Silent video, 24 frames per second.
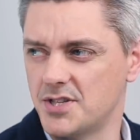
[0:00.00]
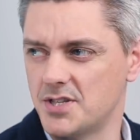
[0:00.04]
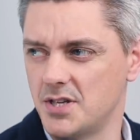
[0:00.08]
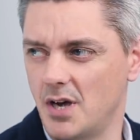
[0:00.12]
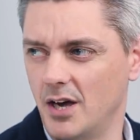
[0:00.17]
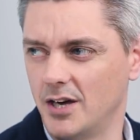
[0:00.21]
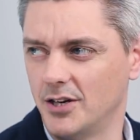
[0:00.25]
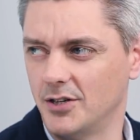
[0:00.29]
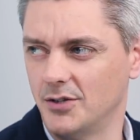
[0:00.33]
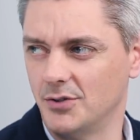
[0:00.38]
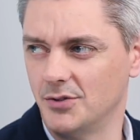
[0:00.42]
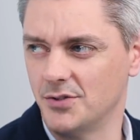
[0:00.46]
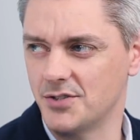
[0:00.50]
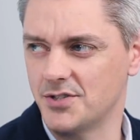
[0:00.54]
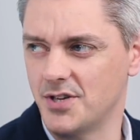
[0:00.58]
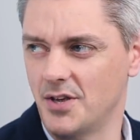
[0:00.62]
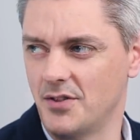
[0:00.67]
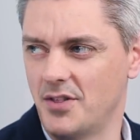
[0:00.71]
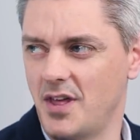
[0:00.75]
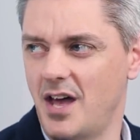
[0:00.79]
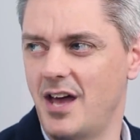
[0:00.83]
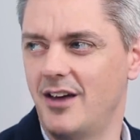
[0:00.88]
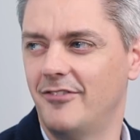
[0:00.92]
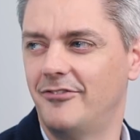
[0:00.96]
cycle,
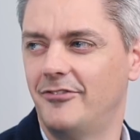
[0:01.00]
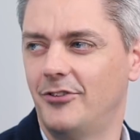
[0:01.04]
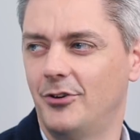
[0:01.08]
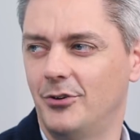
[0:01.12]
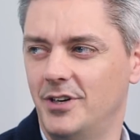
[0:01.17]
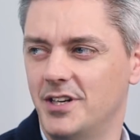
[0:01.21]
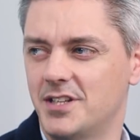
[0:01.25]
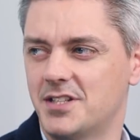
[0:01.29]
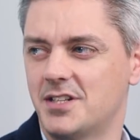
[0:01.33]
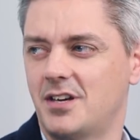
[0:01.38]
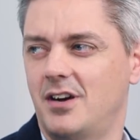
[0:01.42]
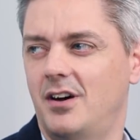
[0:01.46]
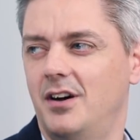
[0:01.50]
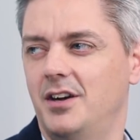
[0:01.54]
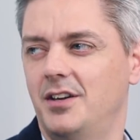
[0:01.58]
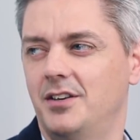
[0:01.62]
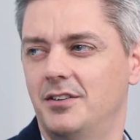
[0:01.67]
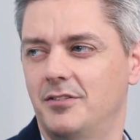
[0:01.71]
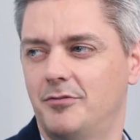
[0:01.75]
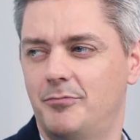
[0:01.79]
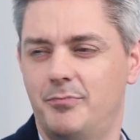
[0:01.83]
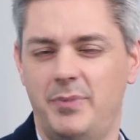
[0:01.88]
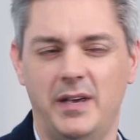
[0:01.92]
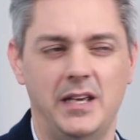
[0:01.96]
so therefore it's kind of